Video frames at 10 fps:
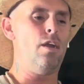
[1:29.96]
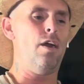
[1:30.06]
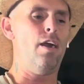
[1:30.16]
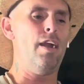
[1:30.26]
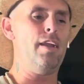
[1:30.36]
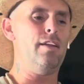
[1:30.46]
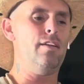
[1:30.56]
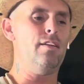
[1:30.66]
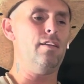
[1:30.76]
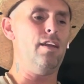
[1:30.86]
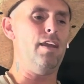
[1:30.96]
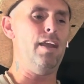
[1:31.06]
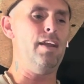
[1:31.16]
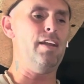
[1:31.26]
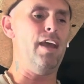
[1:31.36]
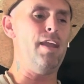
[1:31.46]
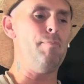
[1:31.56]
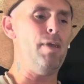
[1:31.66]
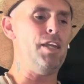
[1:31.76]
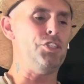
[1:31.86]
All right, and an A
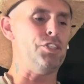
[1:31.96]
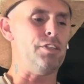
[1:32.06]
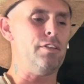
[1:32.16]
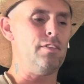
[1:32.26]
major,